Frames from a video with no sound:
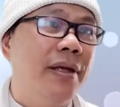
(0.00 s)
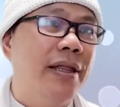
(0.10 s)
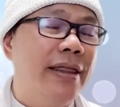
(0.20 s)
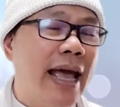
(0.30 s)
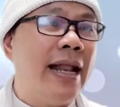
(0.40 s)

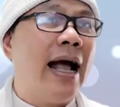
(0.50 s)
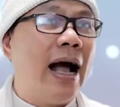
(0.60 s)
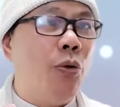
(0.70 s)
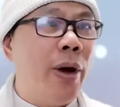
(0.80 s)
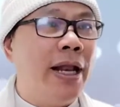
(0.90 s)
then
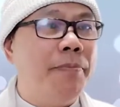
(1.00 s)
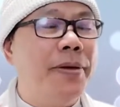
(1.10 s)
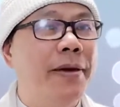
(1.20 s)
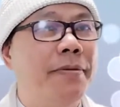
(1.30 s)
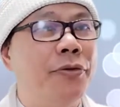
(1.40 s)
when the
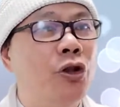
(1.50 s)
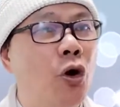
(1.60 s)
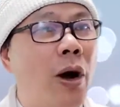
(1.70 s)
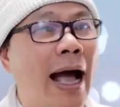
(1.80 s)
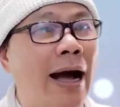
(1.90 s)
people
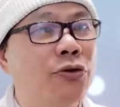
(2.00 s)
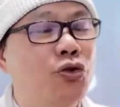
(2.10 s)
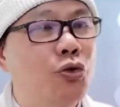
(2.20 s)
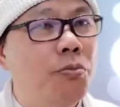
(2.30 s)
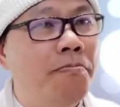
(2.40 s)
know how
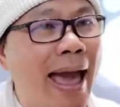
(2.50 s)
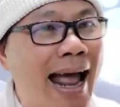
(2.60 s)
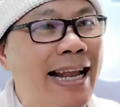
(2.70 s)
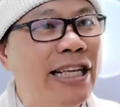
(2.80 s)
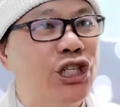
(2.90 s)
to
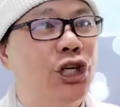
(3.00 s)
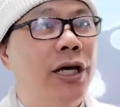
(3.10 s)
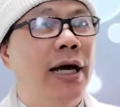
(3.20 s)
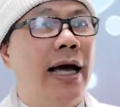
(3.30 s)
manage,